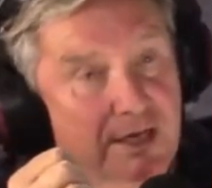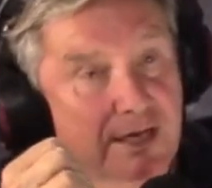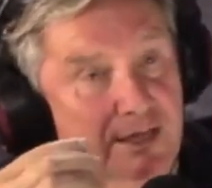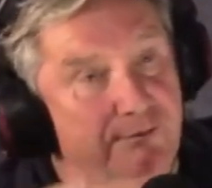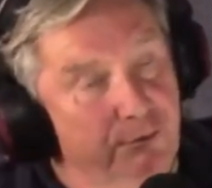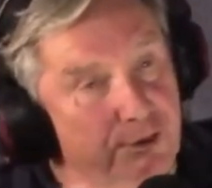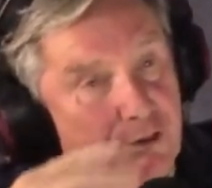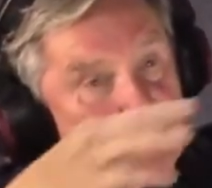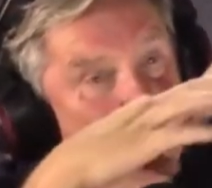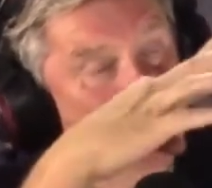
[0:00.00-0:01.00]
And therefore
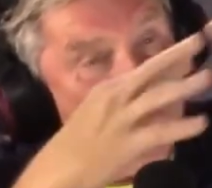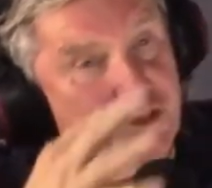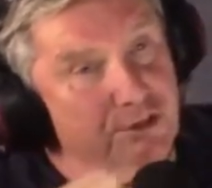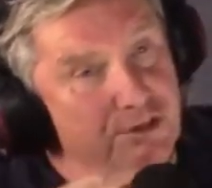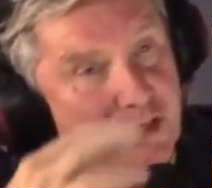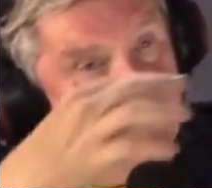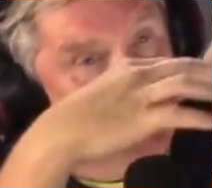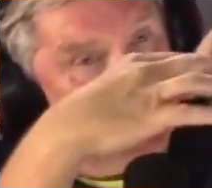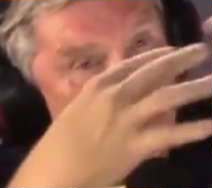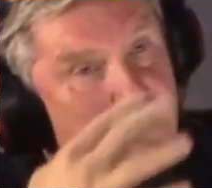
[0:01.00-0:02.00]
you're reintroducing a
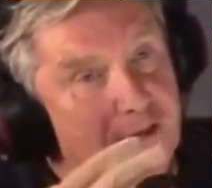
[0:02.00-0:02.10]
better